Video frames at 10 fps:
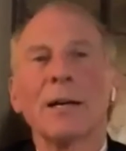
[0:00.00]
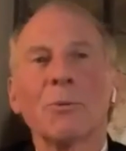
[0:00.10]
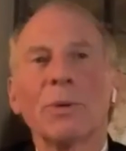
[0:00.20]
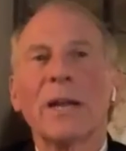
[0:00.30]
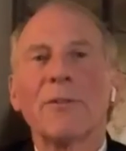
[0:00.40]

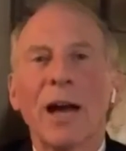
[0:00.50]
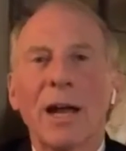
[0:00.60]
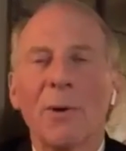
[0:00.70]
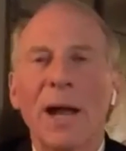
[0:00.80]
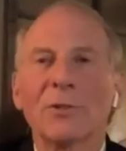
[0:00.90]
We never got
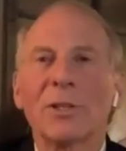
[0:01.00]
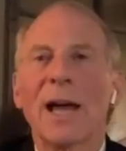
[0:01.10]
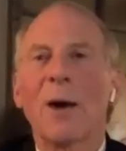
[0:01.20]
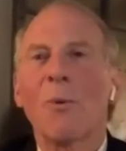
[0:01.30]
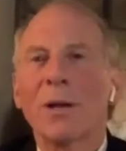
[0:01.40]
around to
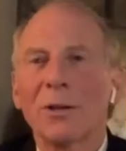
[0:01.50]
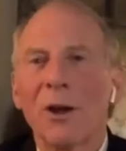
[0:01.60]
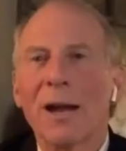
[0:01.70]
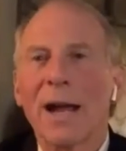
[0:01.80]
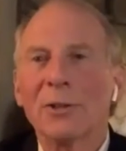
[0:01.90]
that one in
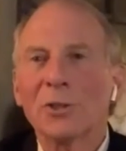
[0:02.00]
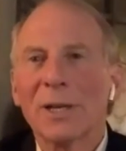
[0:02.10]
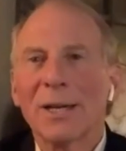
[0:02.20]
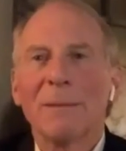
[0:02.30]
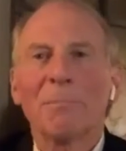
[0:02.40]
our house,
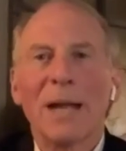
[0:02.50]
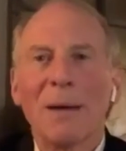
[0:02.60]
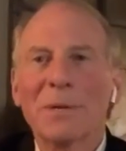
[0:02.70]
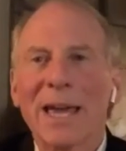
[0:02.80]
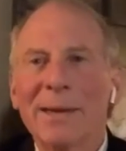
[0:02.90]
but
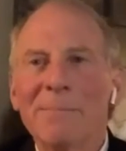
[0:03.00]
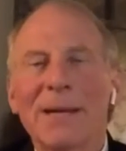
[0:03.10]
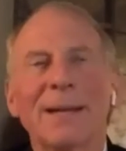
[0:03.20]
I'm game.